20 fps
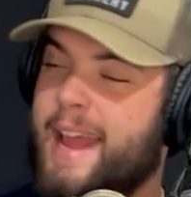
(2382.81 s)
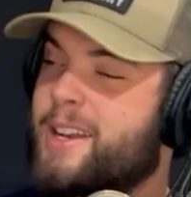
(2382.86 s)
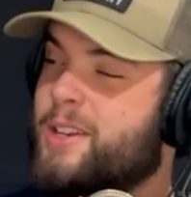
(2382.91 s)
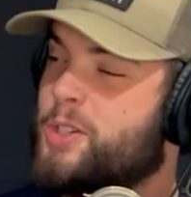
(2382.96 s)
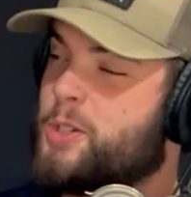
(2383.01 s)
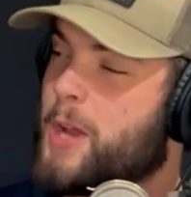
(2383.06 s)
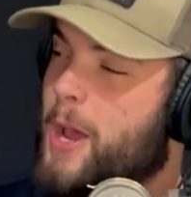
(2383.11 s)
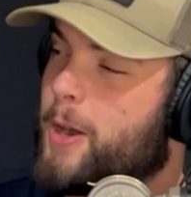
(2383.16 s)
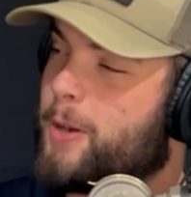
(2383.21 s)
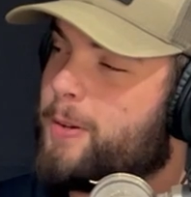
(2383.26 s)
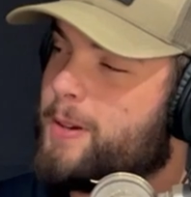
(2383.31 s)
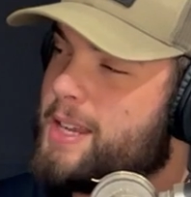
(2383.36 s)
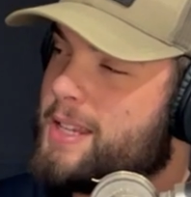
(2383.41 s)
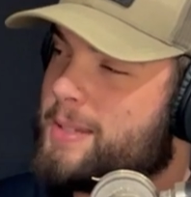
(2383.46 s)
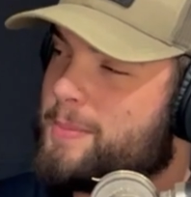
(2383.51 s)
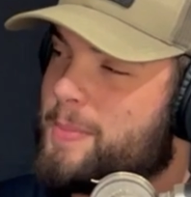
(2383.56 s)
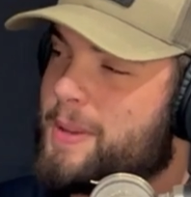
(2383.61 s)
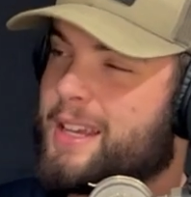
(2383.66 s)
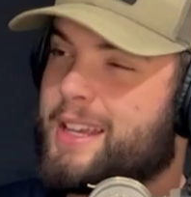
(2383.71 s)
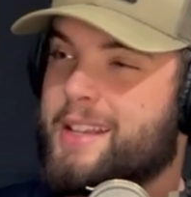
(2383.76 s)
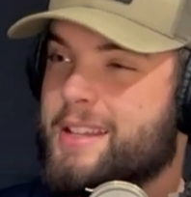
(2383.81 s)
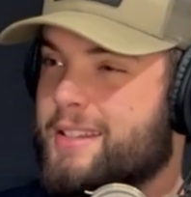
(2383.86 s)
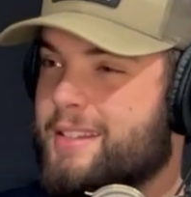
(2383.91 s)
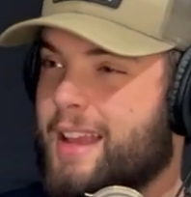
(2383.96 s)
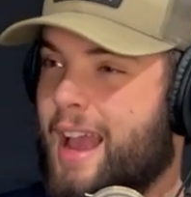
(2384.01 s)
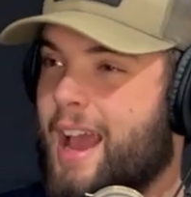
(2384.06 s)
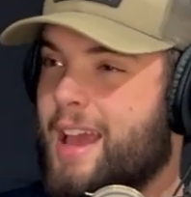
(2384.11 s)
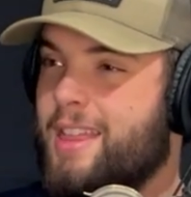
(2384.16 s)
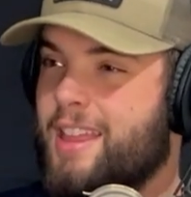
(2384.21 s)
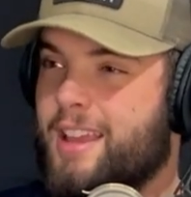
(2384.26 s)
generous?
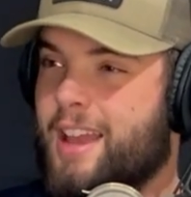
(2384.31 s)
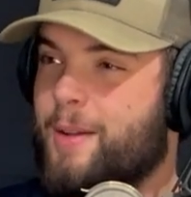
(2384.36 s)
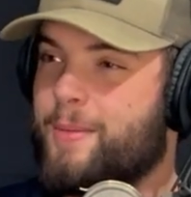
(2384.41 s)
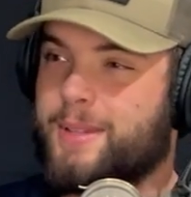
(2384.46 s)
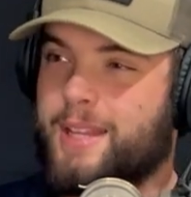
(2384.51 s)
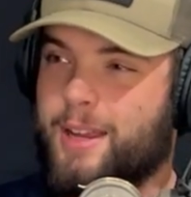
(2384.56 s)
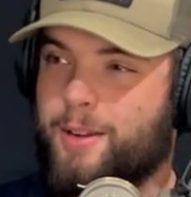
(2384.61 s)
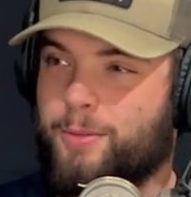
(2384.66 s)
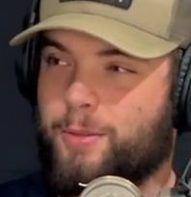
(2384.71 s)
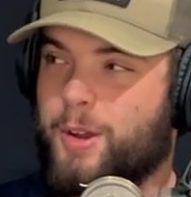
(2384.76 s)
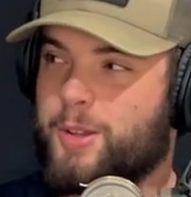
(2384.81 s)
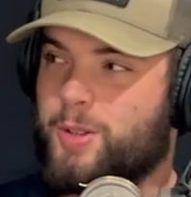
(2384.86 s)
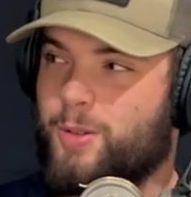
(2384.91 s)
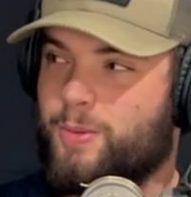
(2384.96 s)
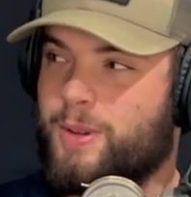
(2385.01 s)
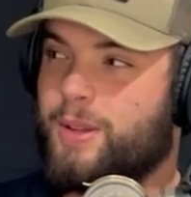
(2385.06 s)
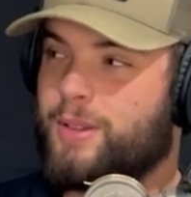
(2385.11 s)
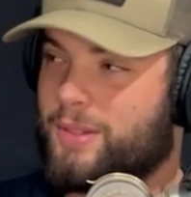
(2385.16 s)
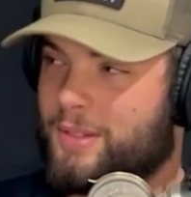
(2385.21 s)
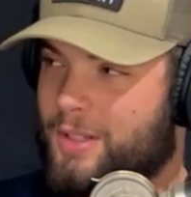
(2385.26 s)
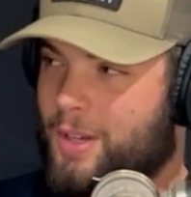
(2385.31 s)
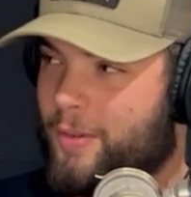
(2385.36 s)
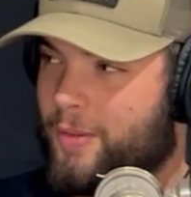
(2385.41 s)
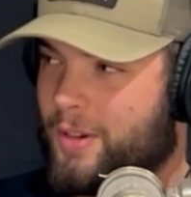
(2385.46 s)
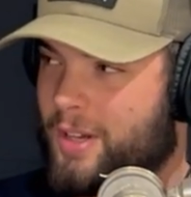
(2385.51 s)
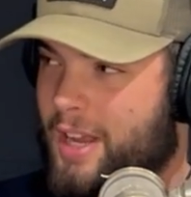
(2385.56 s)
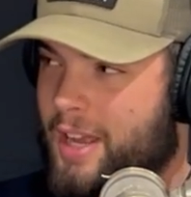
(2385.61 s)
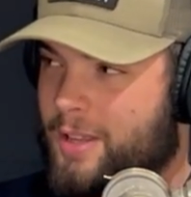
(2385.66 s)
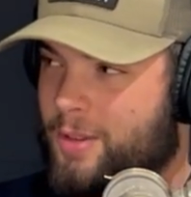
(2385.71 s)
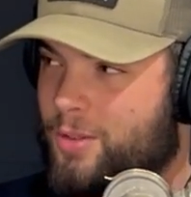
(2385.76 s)
Because I think I would take Russell Wilson
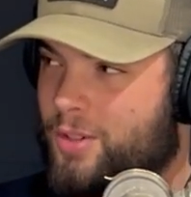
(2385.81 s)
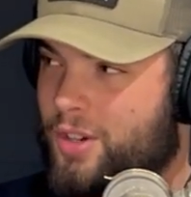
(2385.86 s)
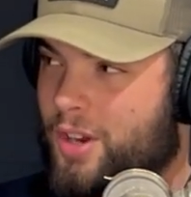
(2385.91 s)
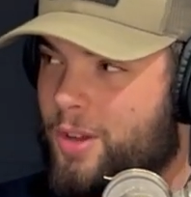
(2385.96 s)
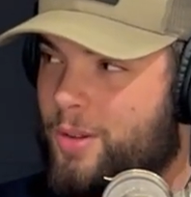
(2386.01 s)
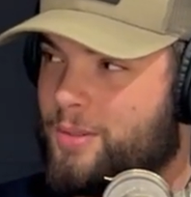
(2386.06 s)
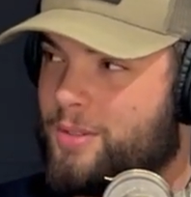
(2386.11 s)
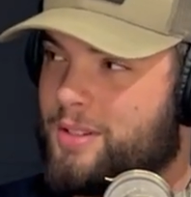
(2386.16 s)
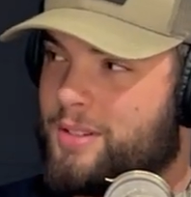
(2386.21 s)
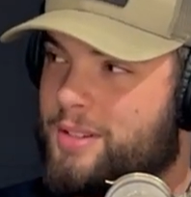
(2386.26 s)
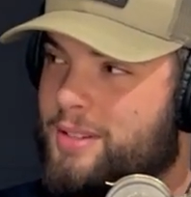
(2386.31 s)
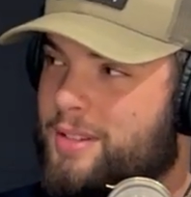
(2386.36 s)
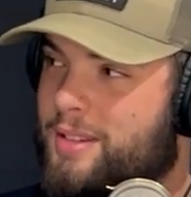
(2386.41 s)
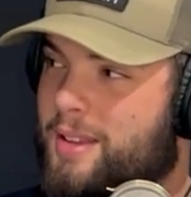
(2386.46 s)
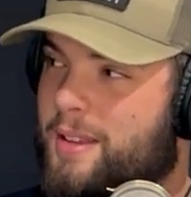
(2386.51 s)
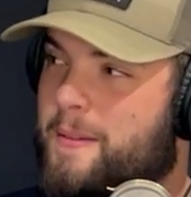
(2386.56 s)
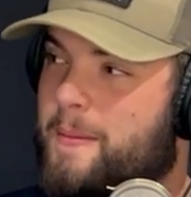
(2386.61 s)
over Daniel Jones.